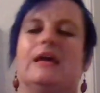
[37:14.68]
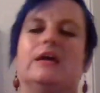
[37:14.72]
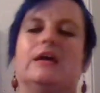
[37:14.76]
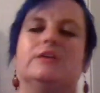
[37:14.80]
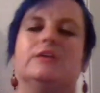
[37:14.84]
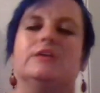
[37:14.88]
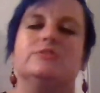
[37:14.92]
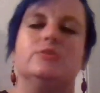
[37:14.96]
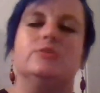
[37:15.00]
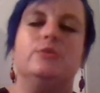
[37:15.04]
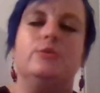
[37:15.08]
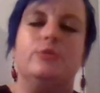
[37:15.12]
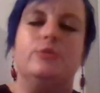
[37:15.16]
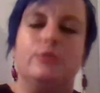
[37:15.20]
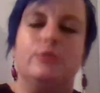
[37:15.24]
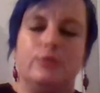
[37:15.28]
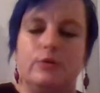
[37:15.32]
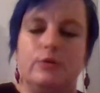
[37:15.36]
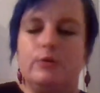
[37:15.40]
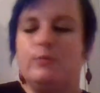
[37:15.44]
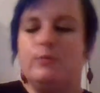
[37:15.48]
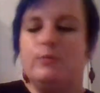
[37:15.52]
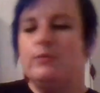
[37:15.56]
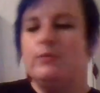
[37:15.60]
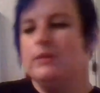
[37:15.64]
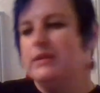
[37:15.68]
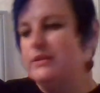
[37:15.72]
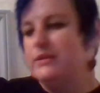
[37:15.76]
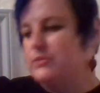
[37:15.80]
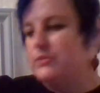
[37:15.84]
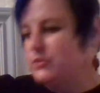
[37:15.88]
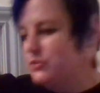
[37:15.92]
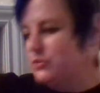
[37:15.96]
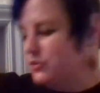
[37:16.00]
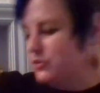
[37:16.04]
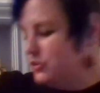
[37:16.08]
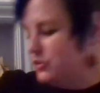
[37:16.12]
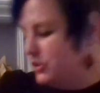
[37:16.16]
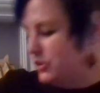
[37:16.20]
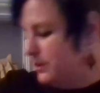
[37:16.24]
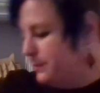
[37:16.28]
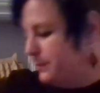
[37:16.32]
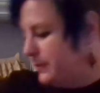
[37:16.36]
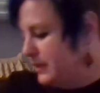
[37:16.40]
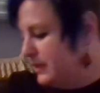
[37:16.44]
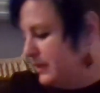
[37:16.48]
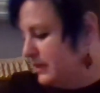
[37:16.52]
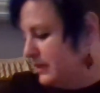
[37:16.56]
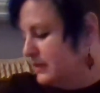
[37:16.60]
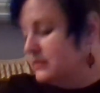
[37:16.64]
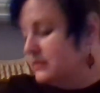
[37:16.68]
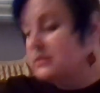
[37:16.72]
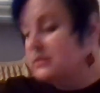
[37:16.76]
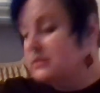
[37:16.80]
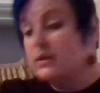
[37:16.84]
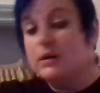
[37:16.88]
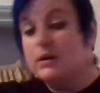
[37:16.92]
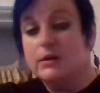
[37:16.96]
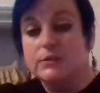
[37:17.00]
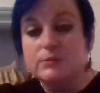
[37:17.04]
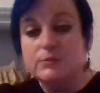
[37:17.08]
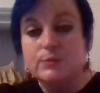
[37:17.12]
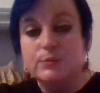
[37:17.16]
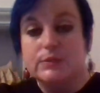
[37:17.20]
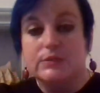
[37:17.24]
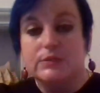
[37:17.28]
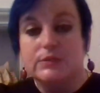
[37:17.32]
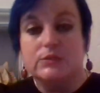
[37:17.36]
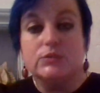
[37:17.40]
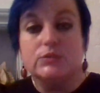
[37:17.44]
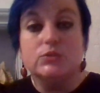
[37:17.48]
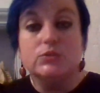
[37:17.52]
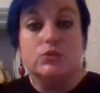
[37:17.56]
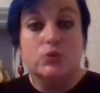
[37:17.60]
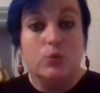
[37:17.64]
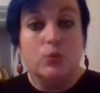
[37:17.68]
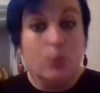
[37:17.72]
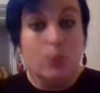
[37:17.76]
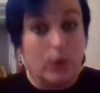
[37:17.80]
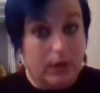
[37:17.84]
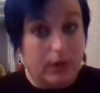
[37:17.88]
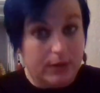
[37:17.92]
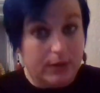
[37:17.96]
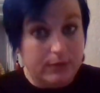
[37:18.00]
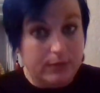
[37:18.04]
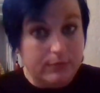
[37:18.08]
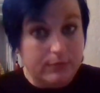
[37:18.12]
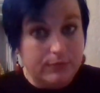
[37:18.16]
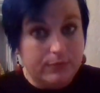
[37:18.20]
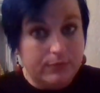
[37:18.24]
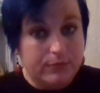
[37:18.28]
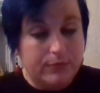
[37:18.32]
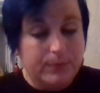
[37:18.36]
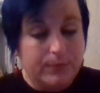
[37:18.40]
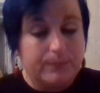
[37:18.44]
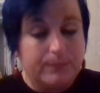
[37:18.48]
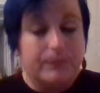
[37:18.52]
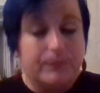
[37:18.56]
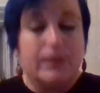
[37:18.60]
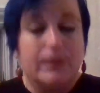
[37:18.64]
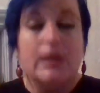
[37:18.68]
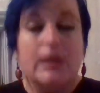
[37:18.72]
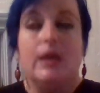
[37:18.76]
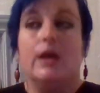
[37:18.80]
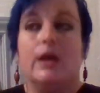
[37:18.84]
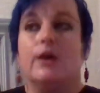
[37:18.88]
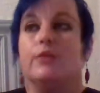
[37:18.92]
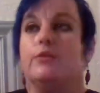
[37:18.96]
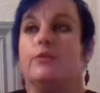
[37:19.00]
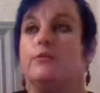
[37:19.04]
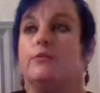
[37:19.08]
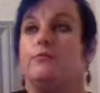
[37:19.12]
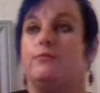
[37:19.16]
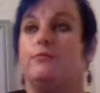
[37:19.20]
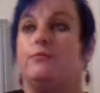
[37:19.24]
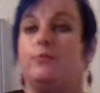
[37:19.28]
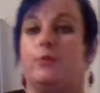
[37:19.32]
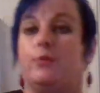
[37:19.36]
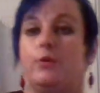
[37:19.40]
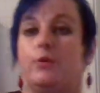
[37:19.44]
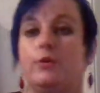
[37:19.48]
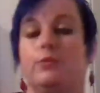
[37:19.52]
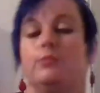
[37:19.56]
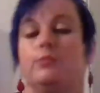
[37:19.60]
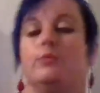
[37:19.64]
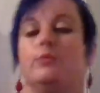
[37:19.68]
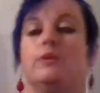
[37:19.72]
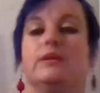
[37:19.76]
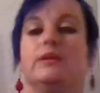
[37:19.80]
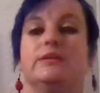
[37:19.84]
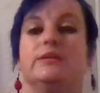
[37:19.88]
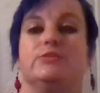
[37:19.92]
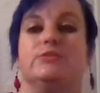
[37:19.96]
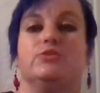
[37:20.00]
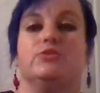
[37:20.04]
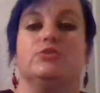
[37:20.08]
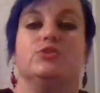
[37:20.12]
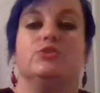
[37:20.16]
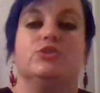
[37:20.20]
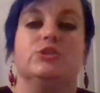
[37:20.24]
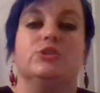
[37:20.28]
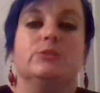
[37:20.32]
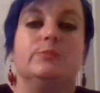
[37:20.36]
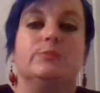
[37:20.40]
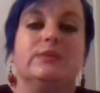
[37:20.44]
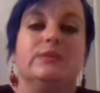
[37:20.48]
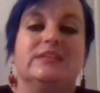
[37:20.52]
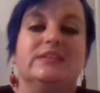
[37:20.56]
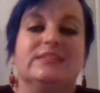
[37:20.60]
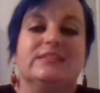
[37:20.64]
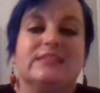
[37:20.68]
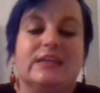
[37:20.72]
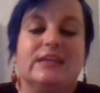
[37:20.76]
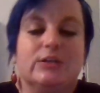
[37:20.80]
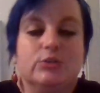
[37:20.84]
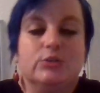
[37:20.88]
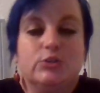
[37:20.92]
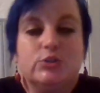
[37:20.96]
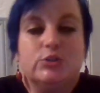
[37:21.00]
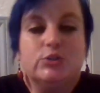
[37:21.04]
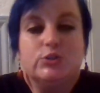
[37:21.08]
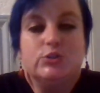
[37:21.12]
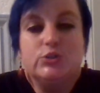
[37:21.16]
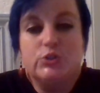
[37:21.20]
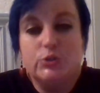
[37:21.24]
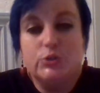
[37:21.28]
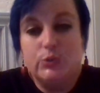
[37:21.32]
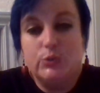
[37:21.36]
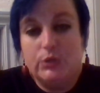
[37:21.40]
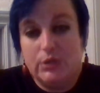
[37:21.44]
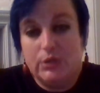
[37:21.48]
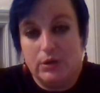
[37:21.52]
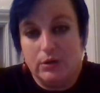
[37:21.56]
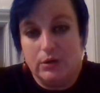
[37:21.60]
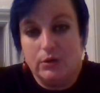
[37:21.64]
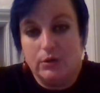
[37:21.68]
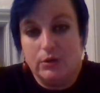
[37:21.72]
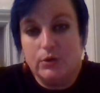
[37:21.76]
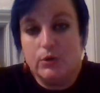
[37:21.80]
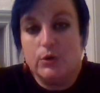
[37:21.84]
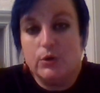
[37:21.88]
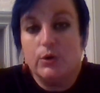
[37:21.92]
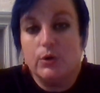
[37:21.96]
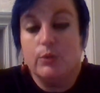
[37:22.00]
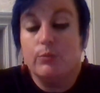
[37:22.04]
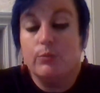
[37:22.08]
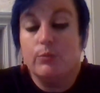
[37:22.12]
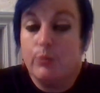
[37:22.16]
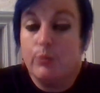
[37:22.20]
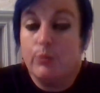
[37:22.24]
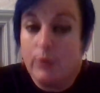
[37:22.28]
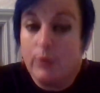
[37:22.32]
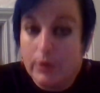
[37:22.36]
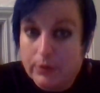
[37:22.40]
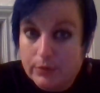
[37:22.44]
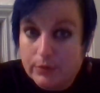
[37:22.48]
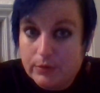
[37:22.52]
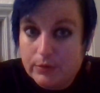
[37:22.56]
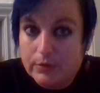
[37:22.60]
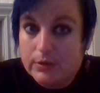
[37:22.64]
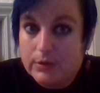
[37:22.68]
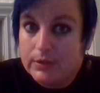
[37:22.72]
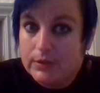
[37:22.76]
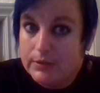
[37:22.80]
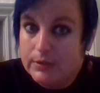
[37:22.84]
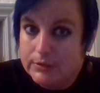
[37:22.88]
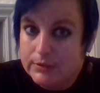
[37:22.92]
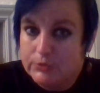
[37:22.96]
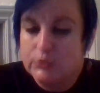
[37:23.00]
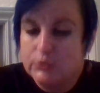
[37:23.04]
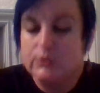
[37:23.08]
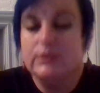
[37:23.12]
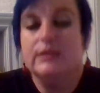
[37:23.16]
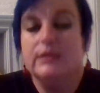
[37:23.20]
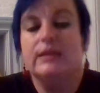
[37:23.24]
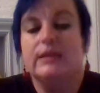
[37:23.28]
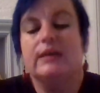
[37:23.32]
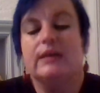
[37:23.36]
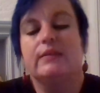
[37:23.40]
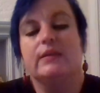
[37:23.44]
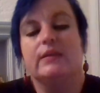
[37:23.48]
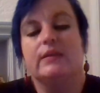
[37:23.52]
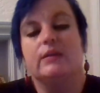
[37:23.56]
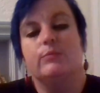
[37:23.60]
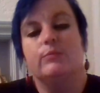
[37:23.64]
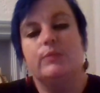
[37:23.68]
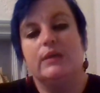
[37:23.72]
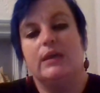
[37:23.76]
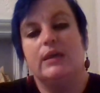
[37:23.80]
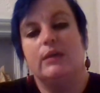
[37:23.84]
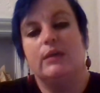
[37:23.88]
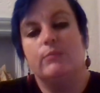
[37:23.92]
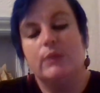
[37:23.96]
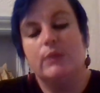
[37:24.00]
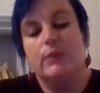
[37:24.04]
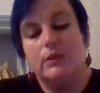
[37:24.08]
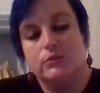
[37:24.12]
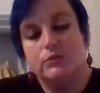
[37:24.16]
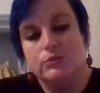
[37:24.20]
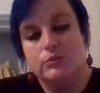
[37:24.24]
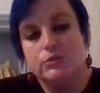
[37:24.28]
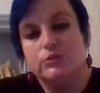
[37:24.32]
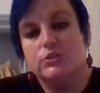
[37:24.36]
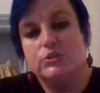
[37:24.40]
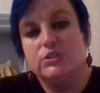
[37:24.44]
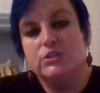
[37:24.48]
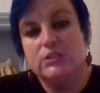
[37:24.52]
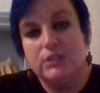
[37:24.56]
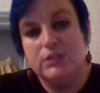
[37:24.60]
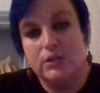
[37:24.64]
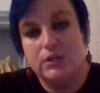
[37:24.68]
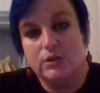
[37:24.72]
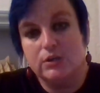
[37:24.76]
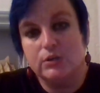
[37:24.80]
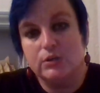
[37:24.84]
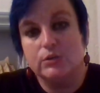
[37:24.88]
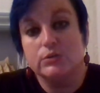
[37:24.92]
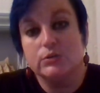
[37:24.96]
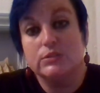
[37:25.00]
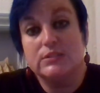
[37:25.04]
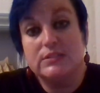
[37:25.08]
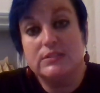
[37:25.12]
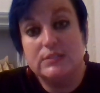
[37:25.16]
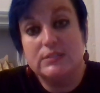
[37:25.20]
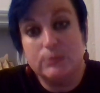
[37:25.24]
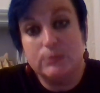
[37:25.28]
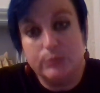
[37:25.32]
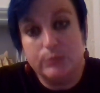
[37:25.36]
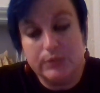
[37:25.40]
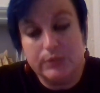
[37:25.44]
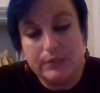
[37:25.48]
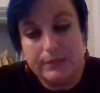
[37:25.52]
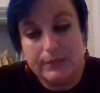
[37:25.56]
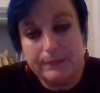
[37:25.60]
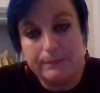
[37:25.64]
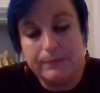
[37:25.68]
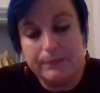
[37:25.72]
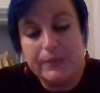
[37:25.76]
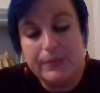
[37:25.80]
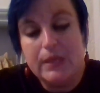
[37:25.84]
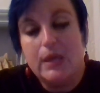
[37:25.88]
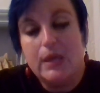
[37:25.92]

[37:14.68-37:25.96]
So the third relationship is husband to wife. The fourth relationship is elder to younger brother initially, and then it became elder to younger sibling.